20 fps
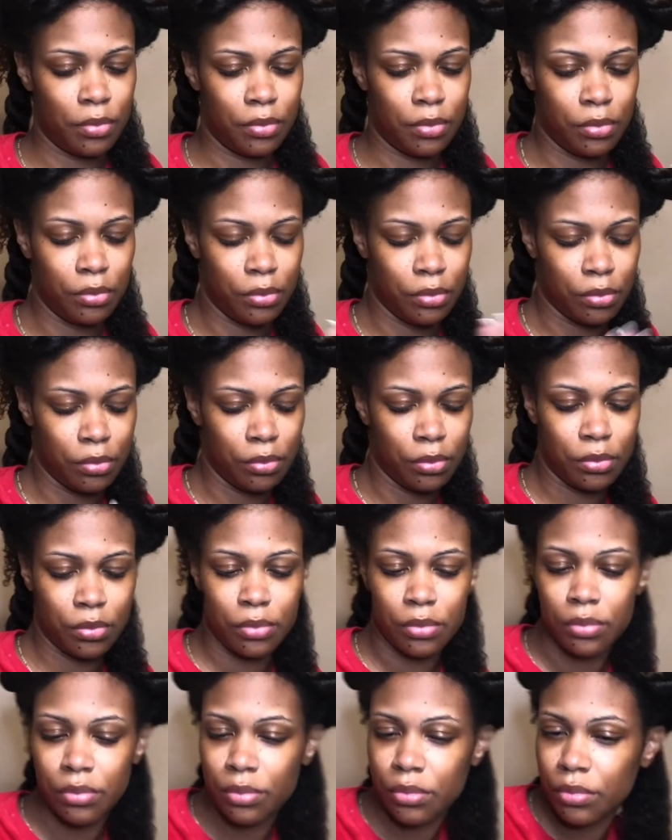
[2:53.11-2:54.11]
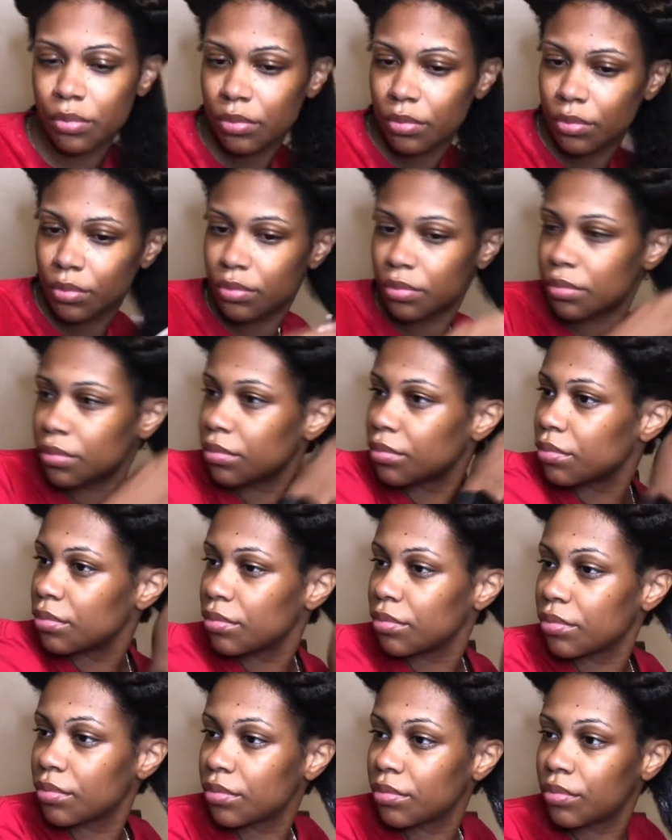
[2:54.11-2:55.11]

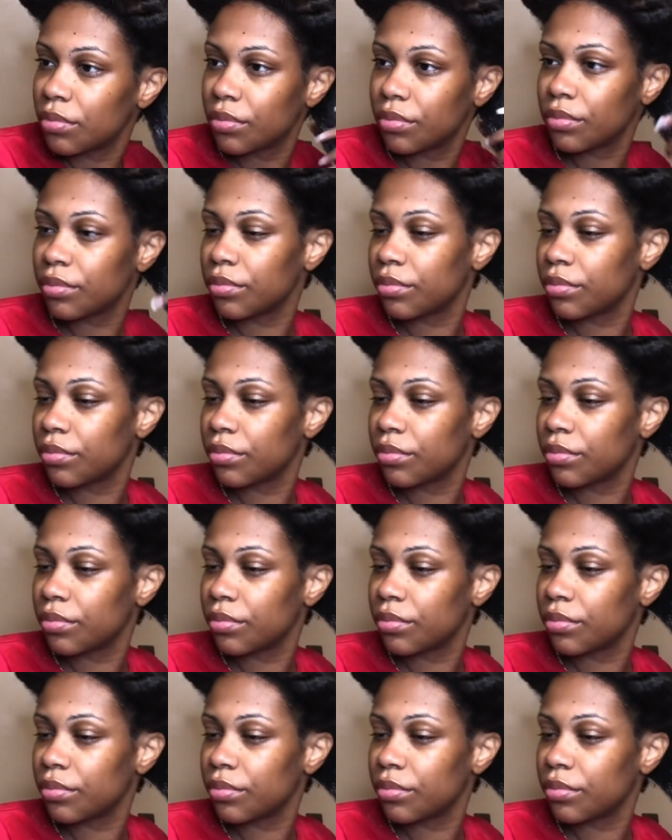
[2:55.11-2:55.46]
No one is speaking in this clip.